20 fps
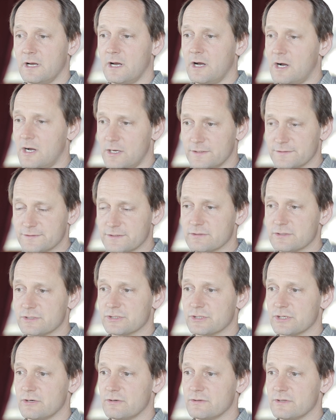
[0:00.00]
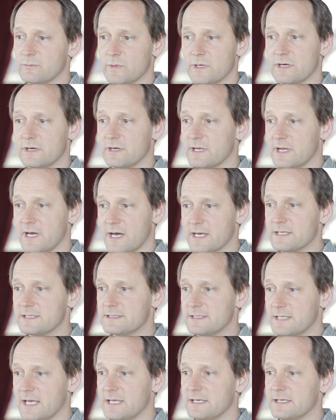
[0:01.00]
also show that we are not
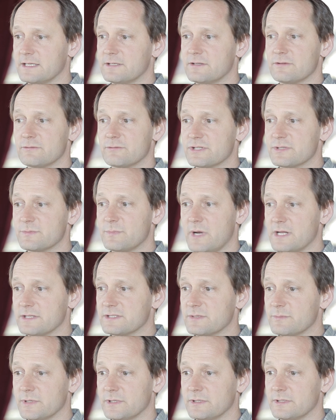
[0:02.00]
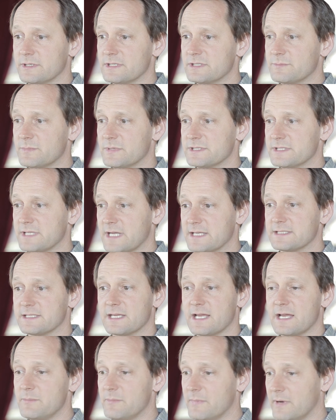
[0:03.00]
attending to the responsibilities
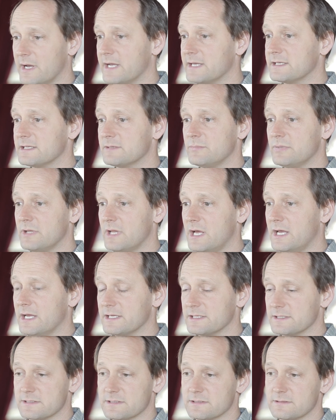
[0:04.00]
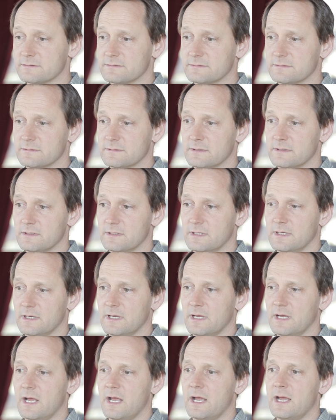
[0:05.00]
possessing a mind implies?
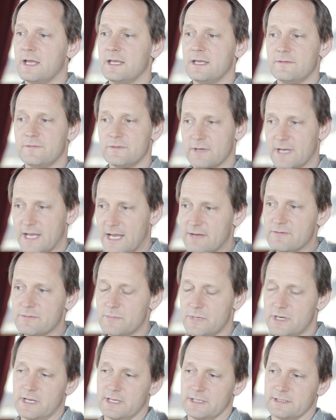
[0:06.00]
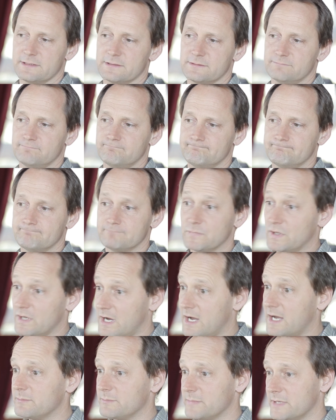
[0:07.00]
If you have a mind,
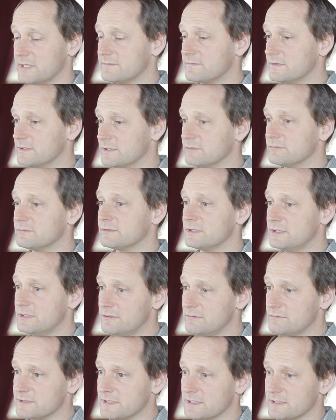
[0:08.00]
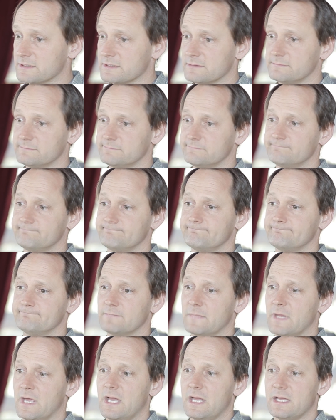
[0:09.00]
God meant for you to use it.
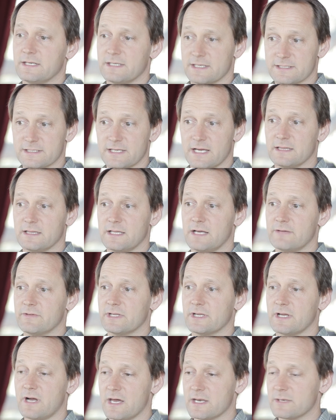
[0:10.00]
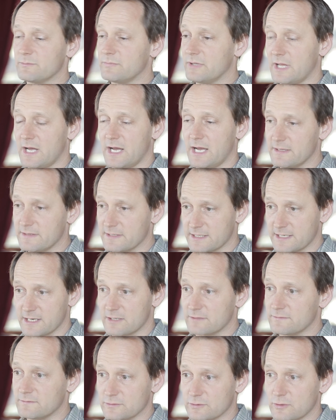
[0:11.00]
Does not loving God imply the
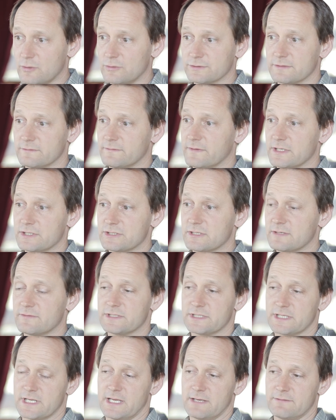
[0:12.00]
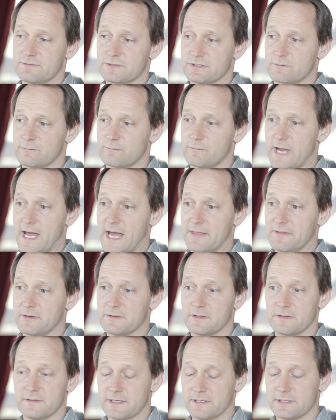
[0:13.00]
careful cultivation of his gifts rather
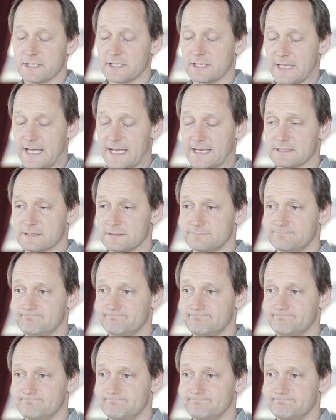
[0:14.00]
than their neglect?